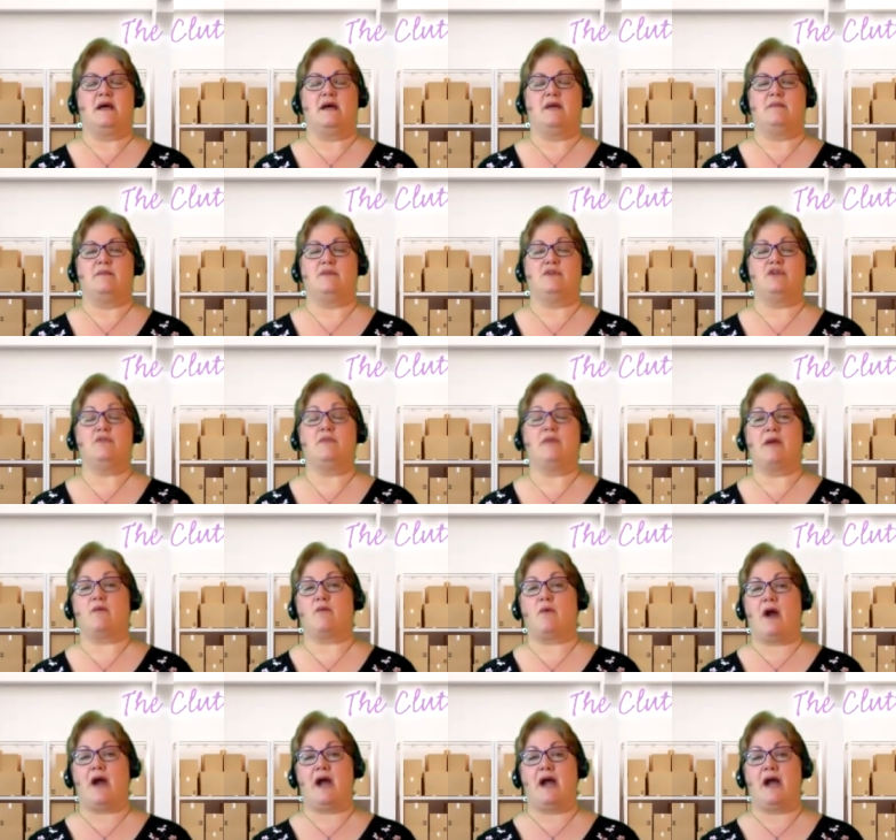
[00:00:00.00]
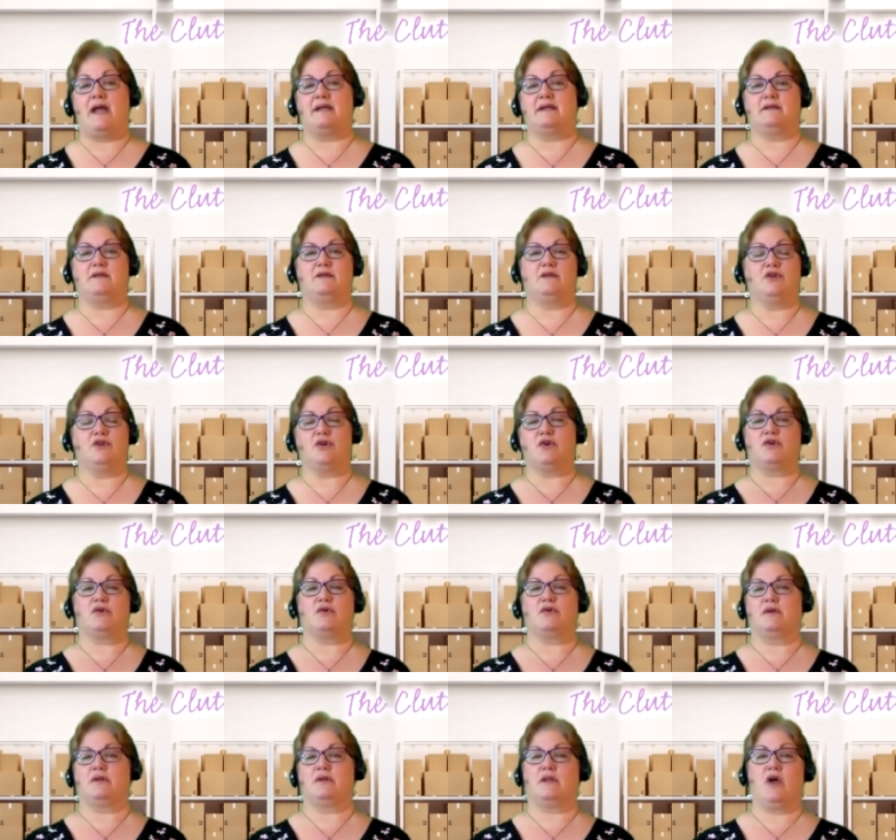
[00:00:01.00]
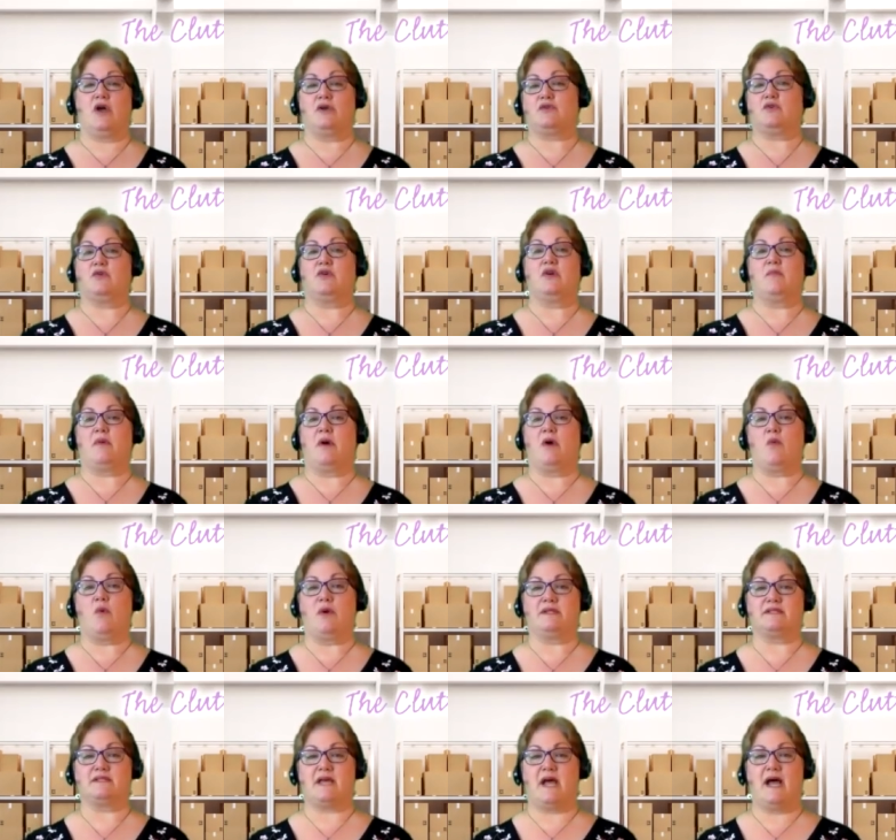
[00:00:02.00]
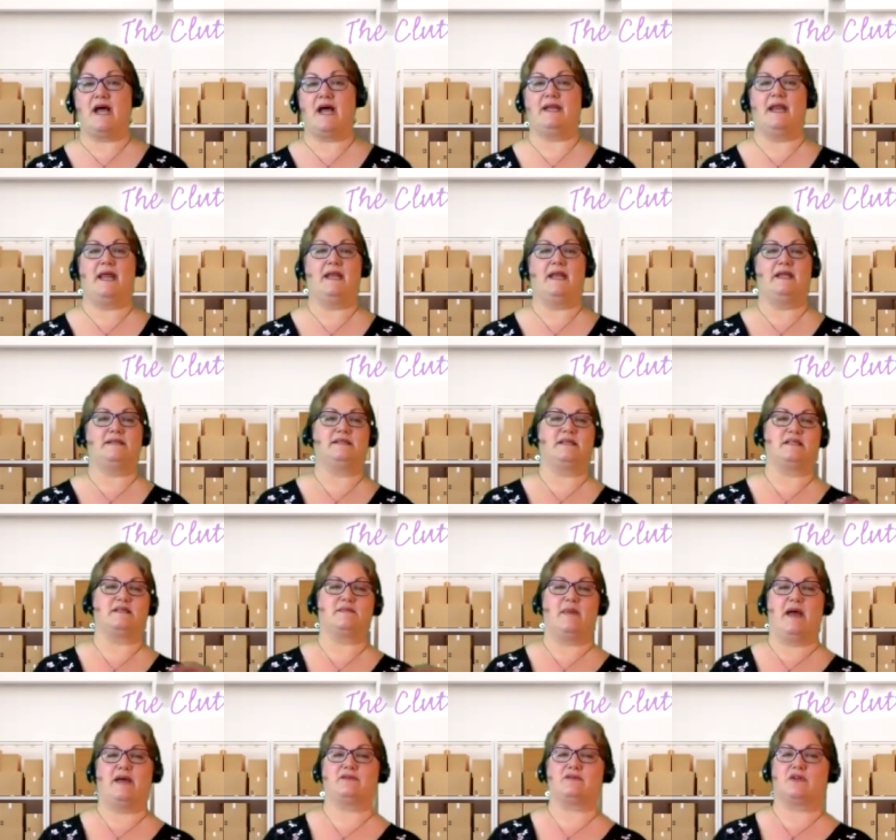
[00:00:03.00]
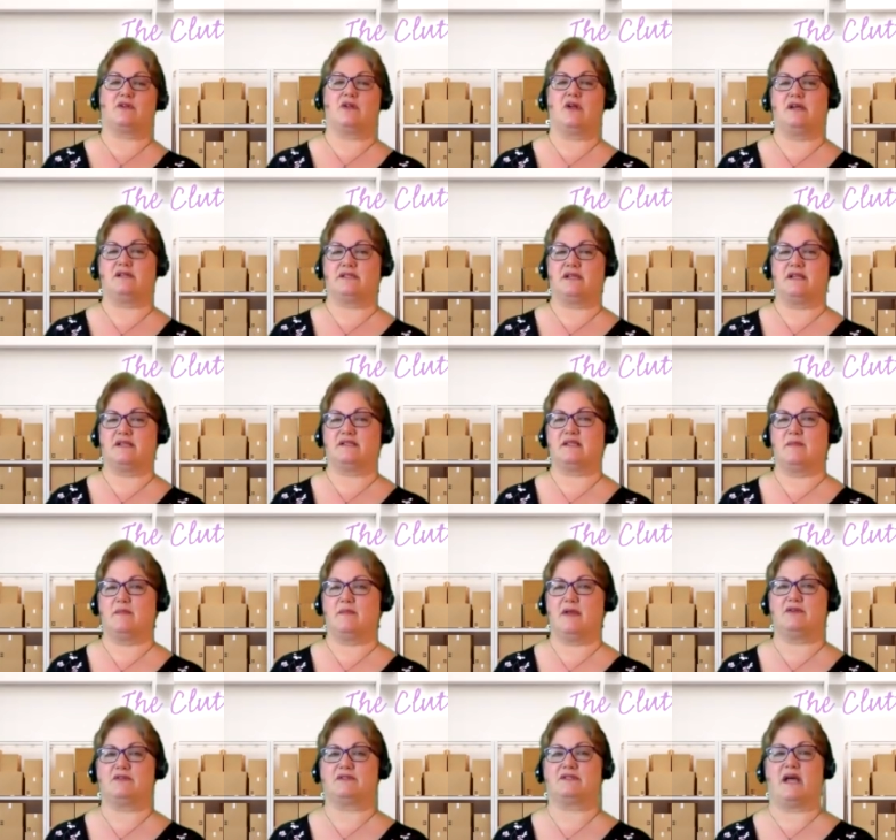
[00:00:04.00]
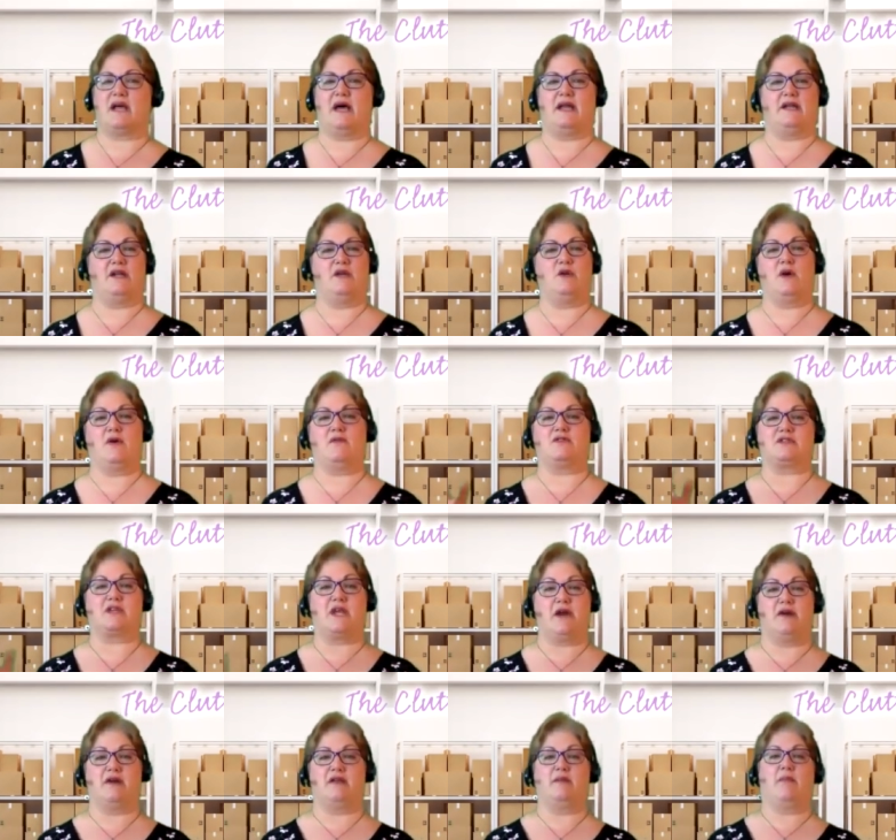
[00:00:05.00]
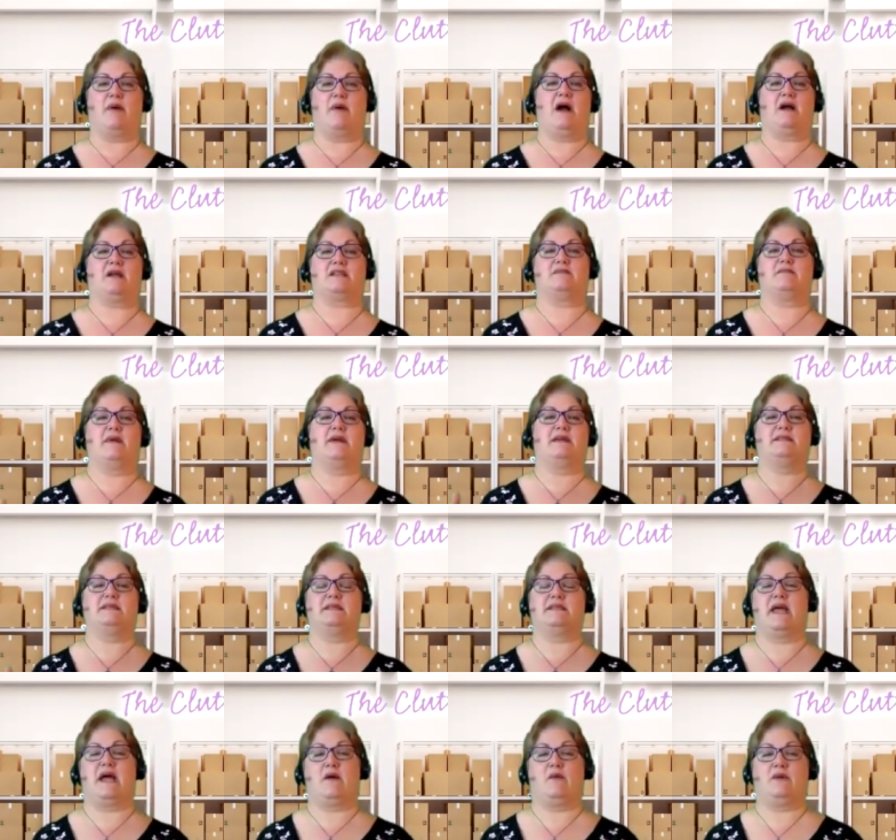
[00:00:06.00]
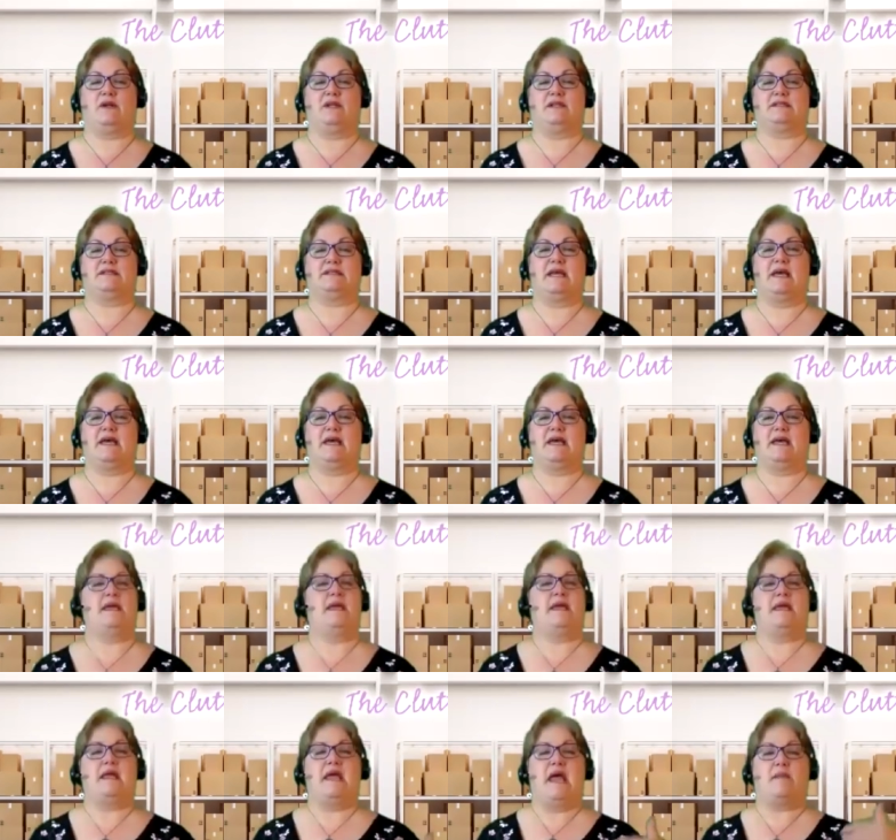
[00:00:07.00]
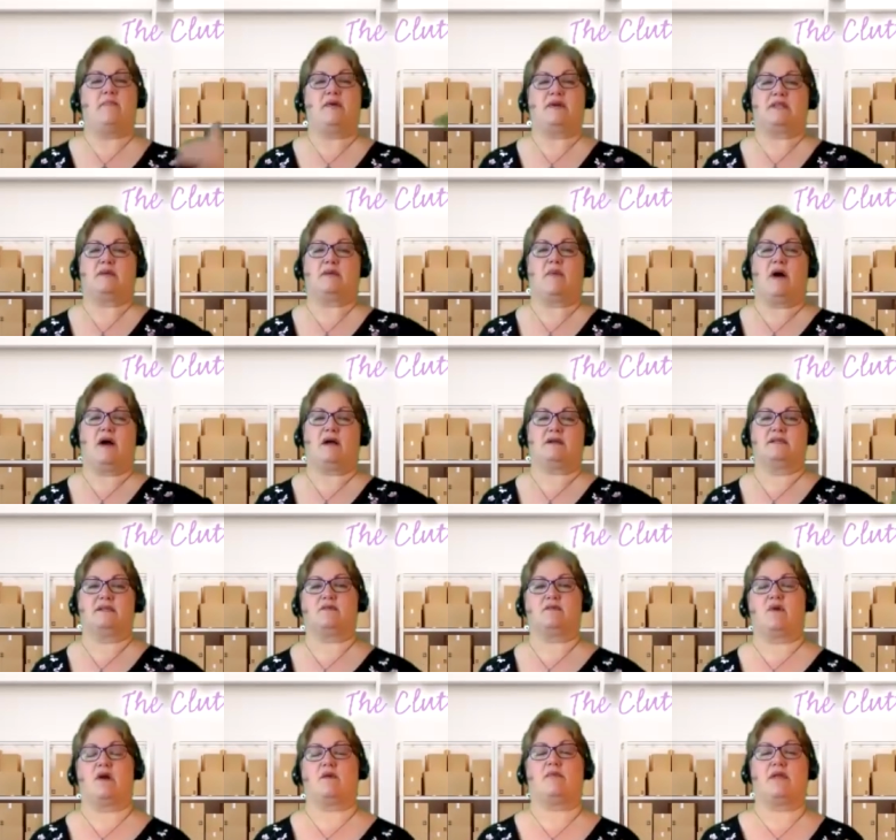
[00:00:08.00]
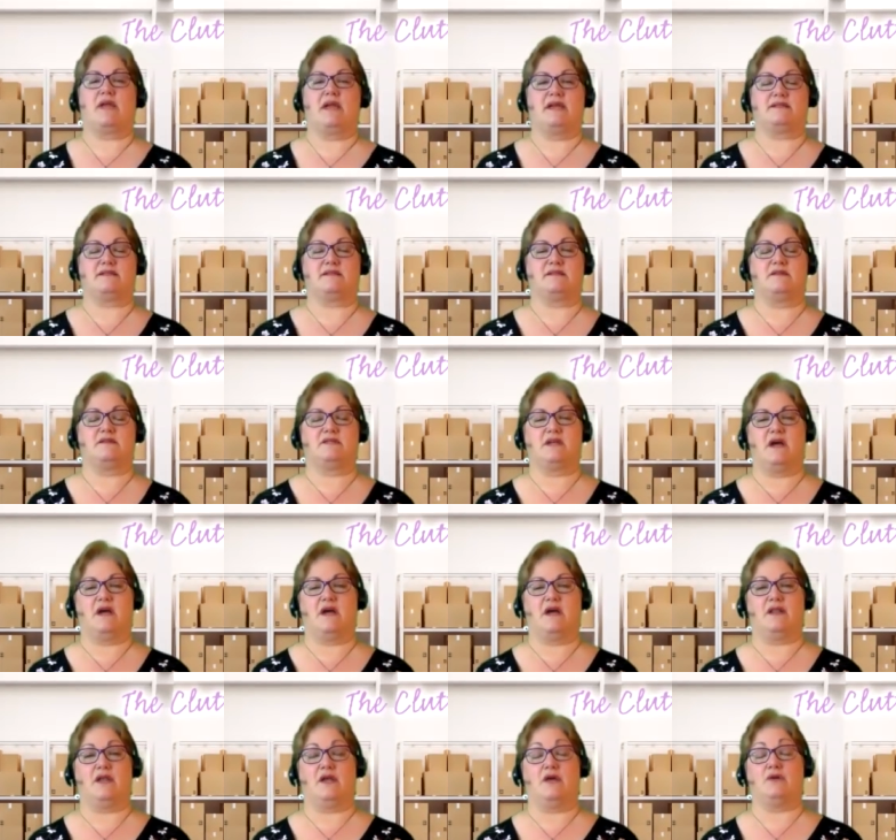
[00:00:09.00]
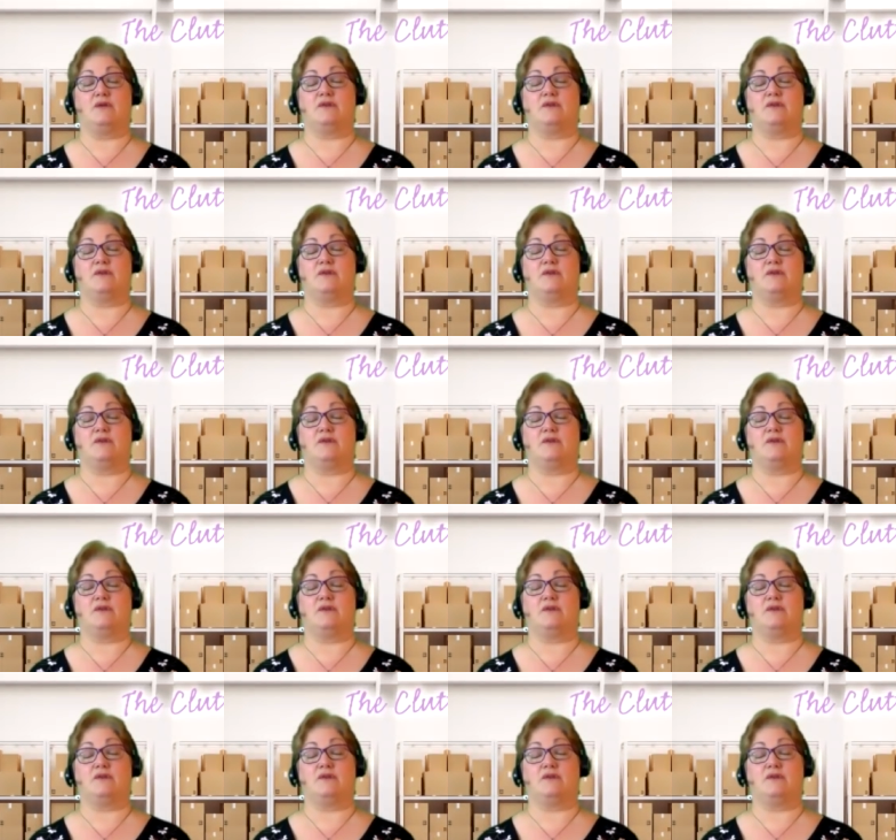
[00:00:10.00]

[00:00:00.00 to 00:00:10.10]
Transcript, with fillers: You may write your laundry room on one side and it says master closet on some other side, and whoever's carrying the box may see that one instead and put the box in the wrong place to unload.